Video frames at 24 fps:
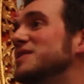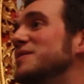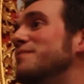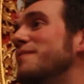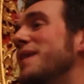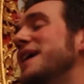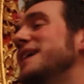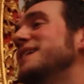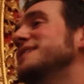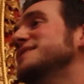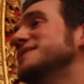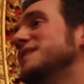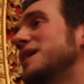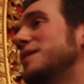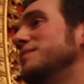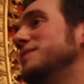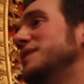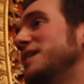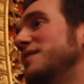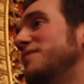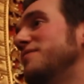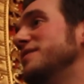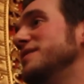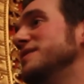to make some
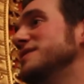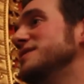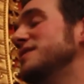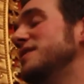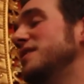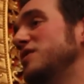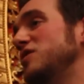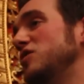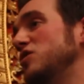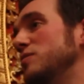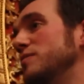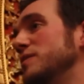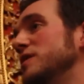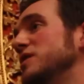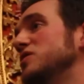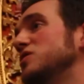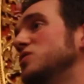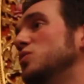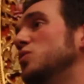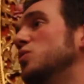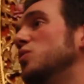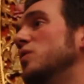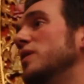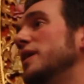difference to the human
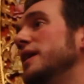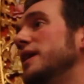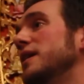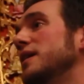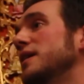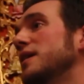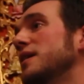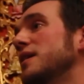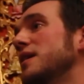story,